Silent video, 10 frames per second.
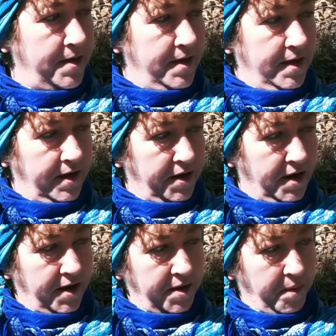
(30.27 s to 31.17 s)
And
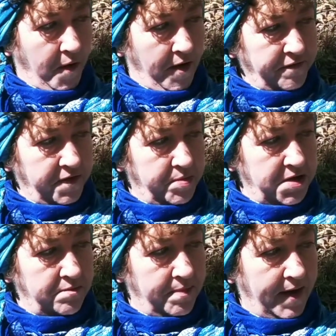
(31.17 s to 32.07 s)
I am off the
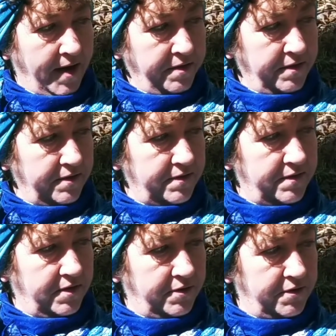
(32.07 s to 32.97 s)
beaten path,
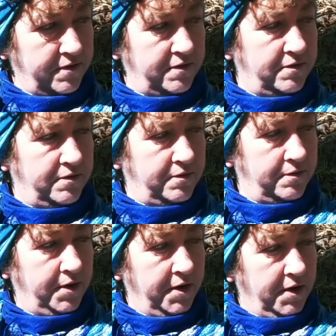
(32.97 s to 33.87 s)
so
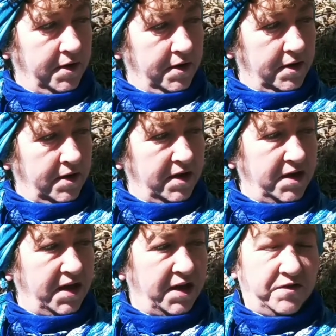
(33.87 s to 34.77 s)
to
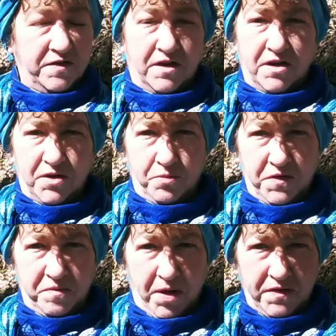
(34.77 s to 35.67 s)
engage in
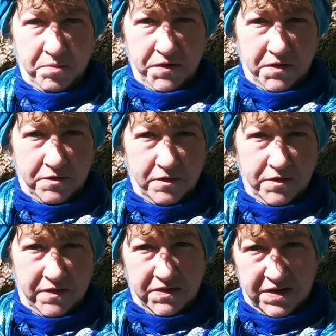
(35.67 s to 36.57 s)
responsible social
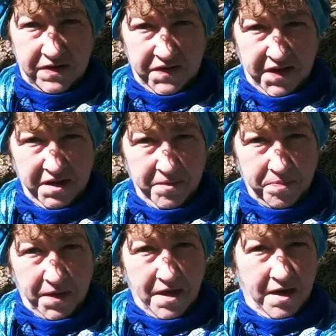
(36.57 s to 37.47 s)
distancing,
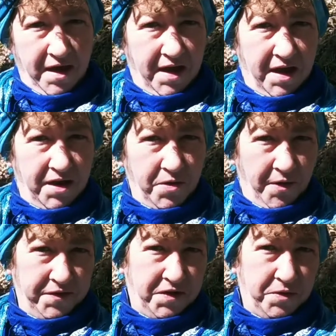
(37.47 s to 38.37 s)
and
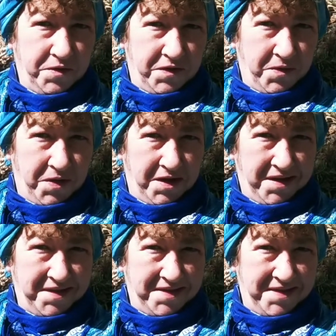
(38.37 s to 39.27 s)
also so
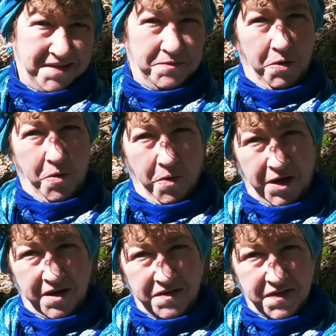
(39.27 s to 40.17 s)
that this
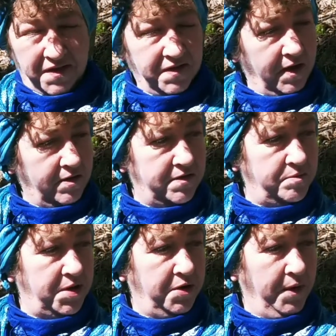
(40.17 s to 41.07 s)
recording is less likely to
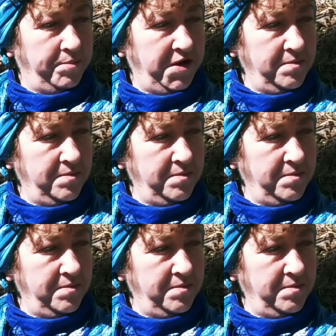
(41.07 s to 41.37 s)
be interrupted.